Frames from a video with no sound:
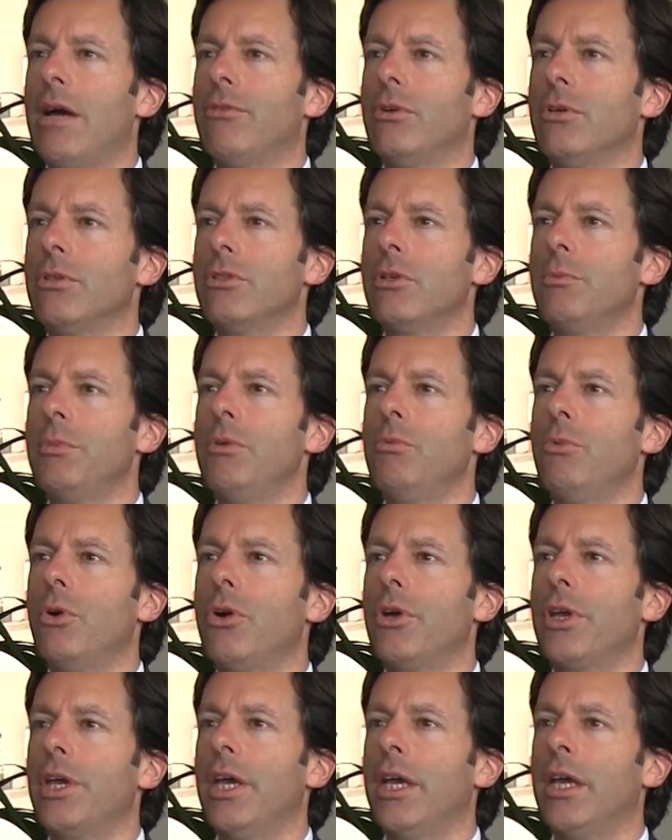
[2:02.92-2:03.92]
have also been
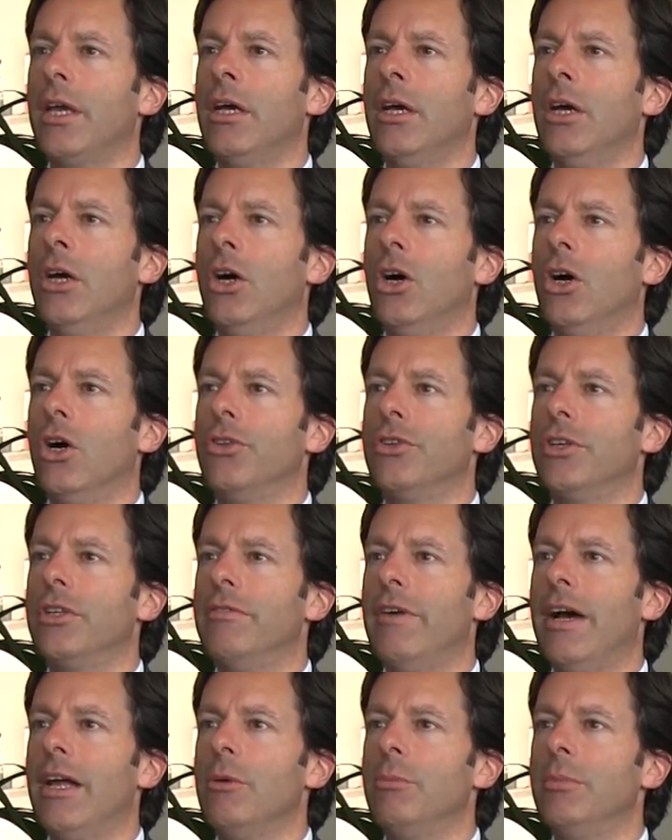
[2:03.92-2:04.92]
working on the
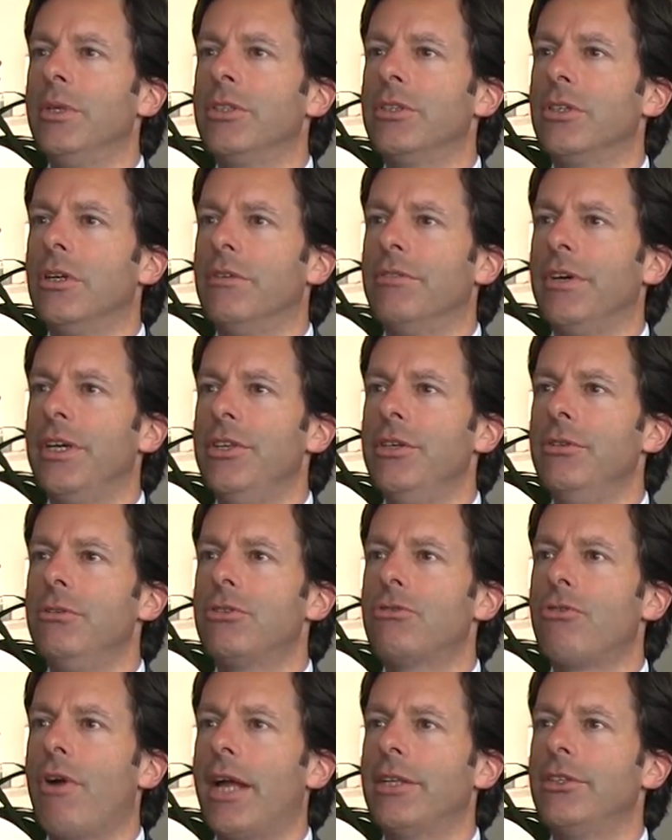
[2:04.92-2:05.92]
development of a new
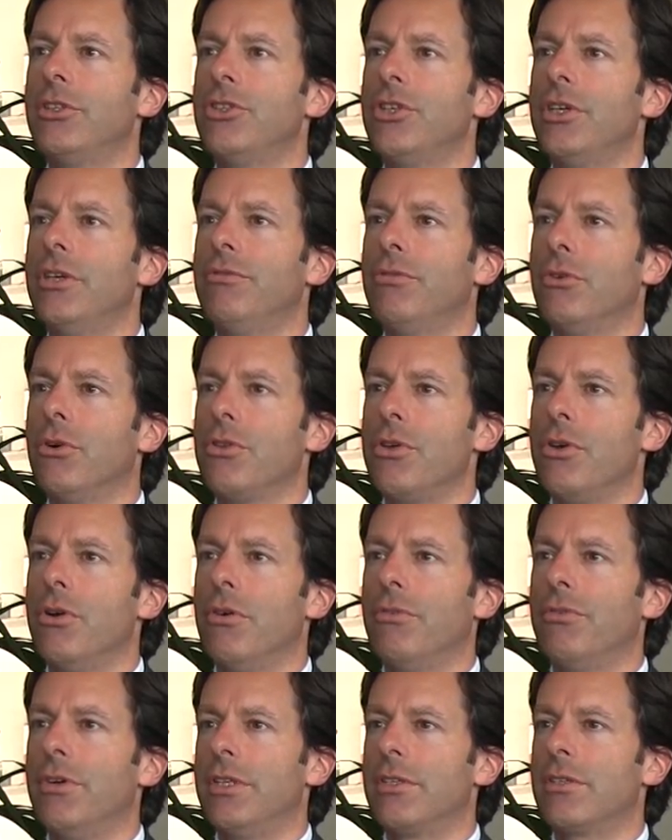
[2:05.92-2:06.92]
strategy for the
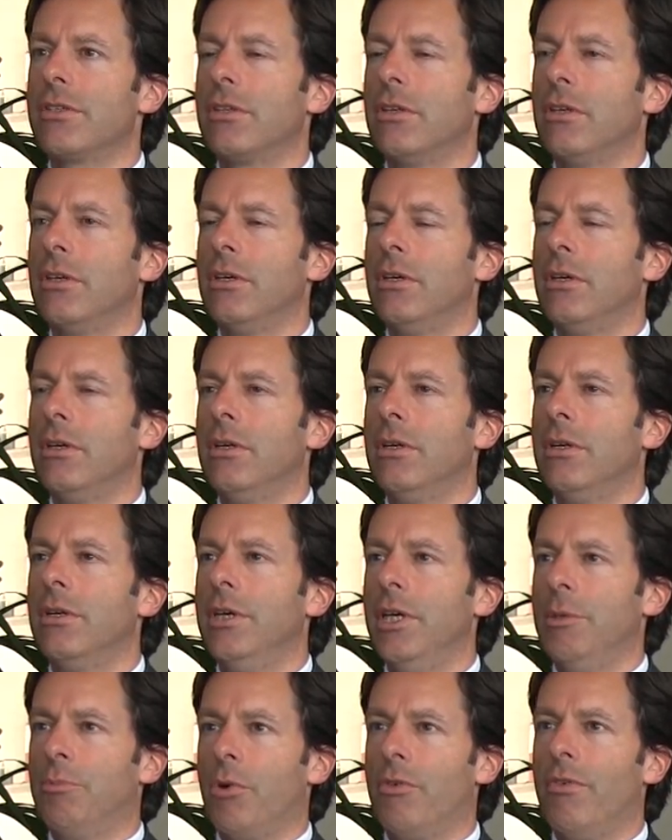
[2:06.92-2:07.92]
office.
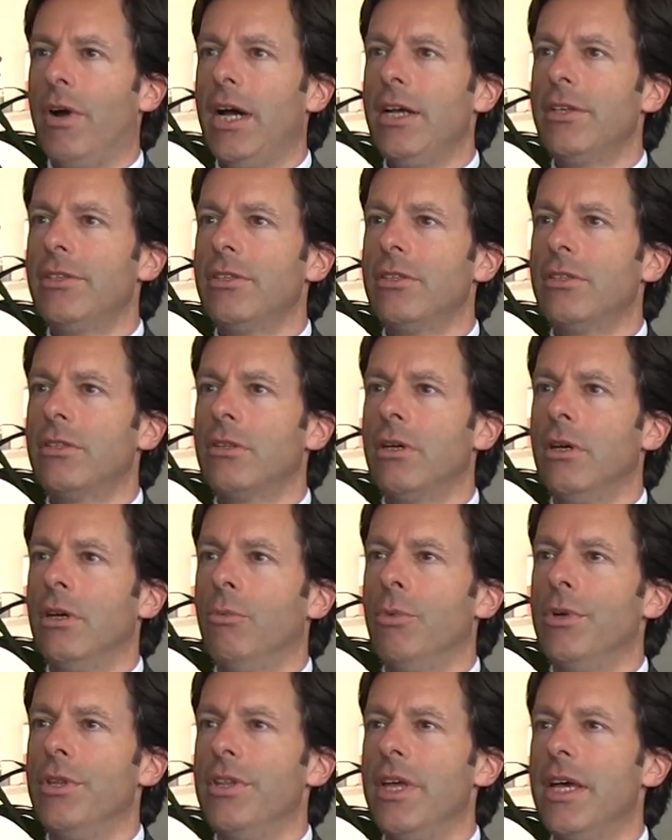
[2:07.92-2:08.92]
It provides us
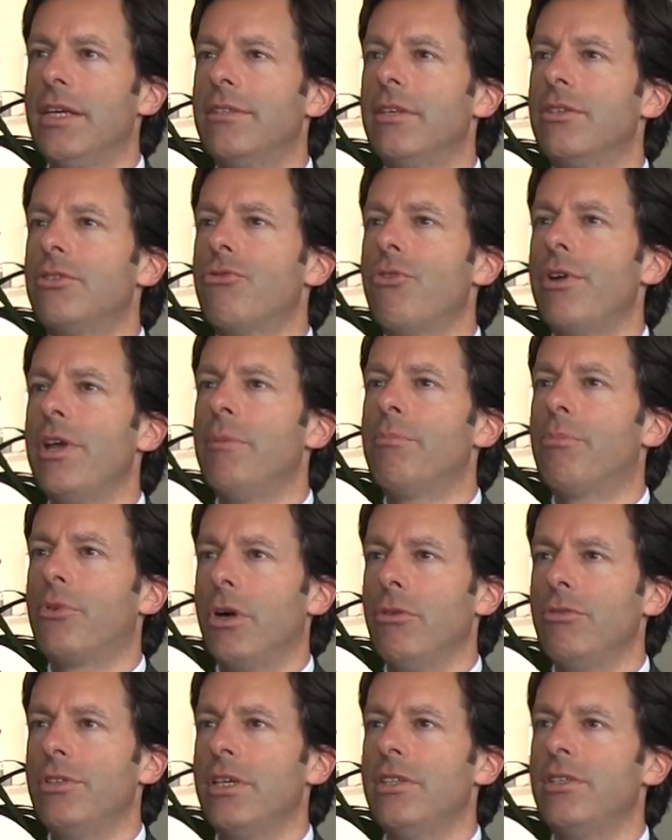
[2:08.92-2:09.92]
with the necessary
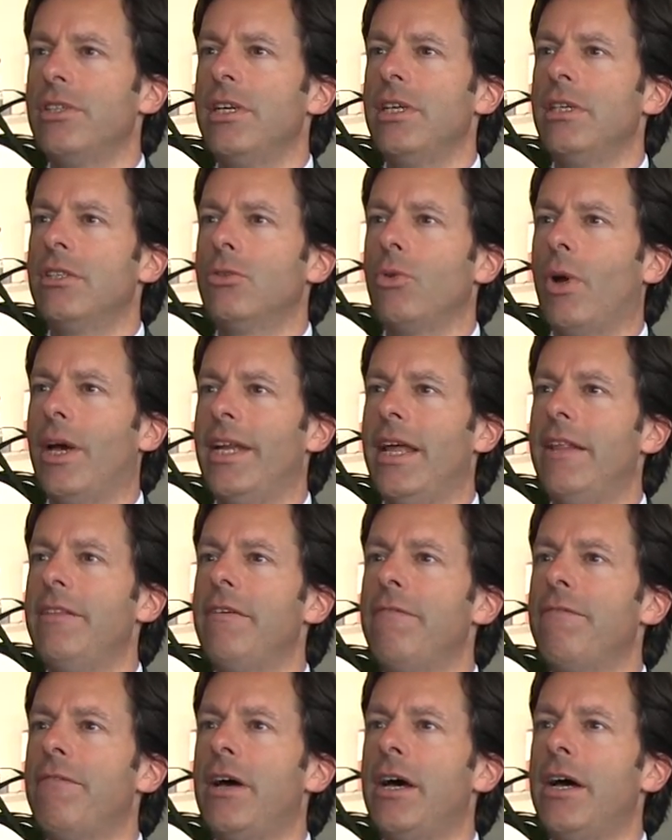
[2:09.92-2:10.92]
processes to
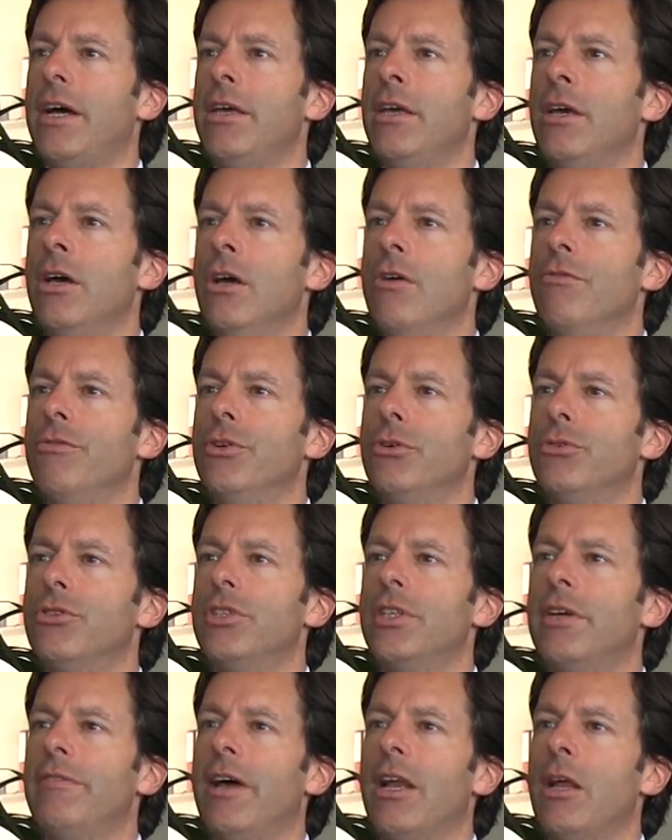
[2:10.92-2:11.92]
identify
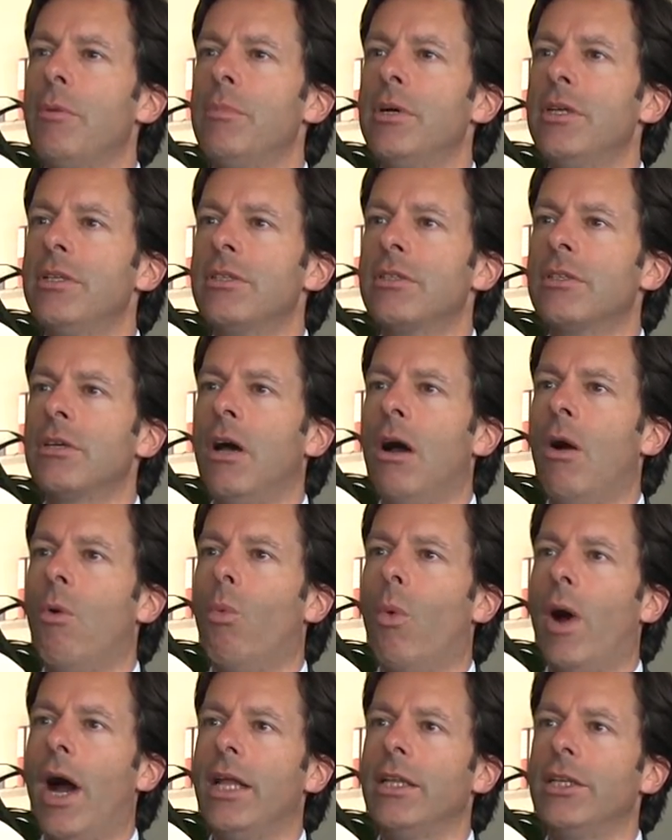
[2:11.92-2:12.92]
future developments
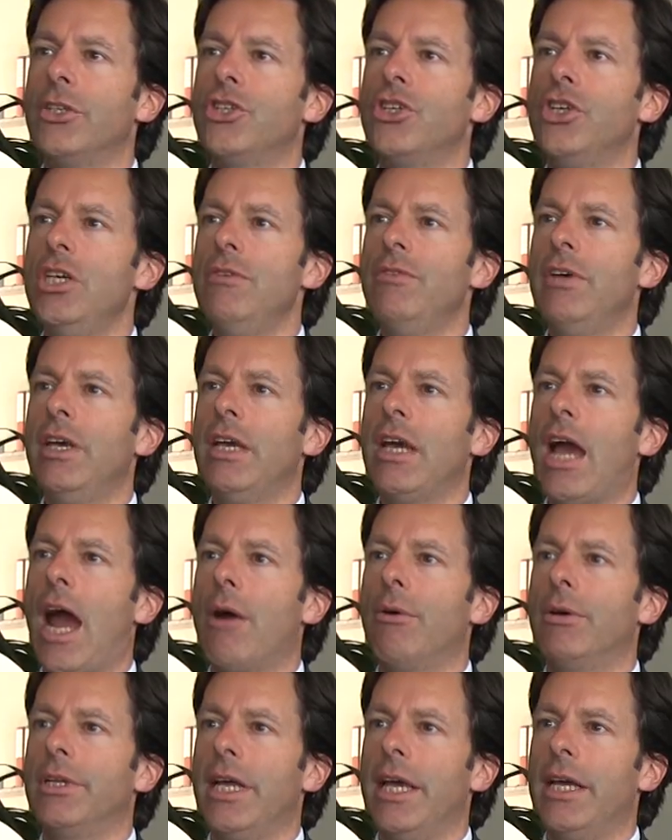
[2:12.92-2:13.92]
while achieving
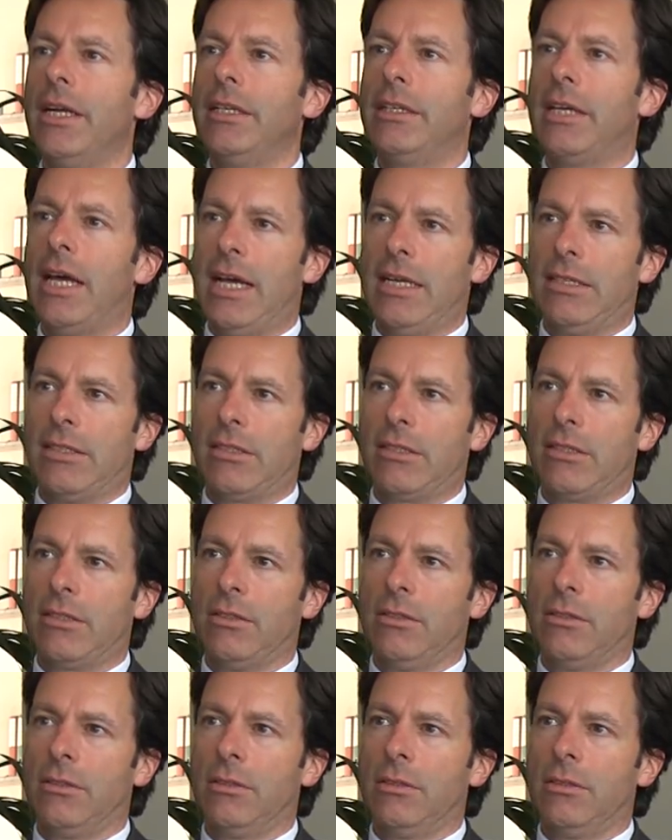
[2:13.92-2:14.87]
our daily tasks.